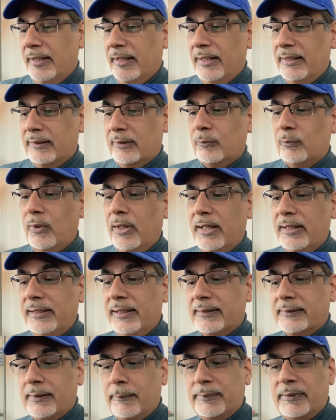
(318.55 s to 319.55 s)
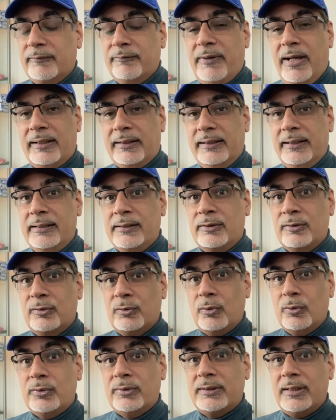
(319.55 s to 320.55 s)
It's a widely accepted fact that
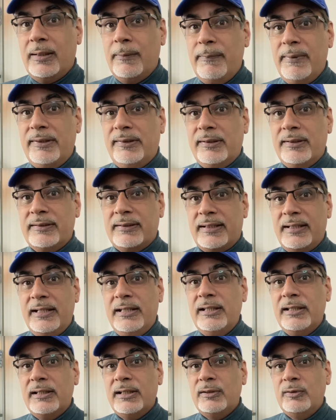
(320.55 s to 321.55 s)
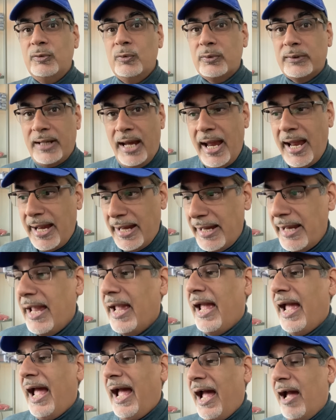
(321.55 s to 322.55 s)
exhaust emissions in the
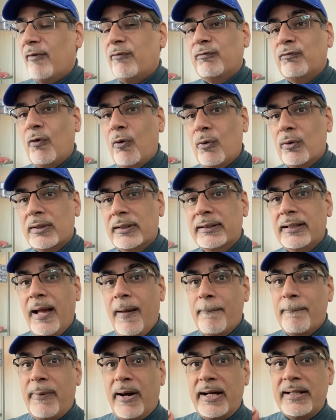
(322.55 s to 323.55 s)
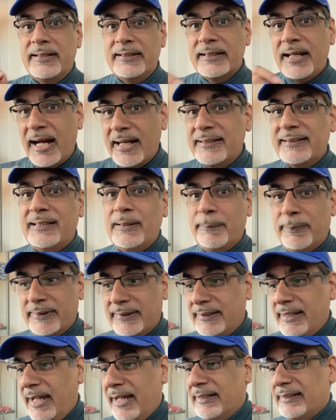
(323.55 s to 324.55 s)
UK have fallen by
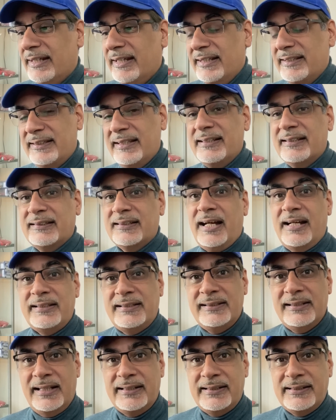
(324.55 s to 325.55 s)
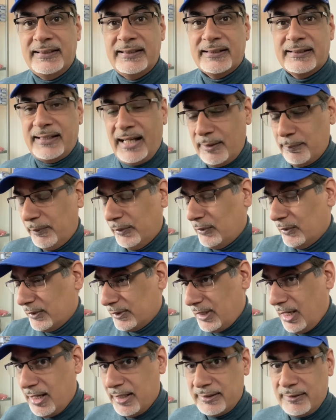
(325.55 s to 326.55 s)
90% since 1996. That's because
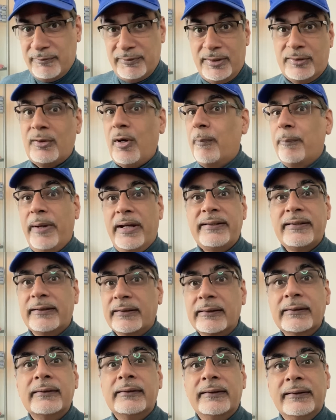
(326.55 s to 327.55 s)
cars have just got better,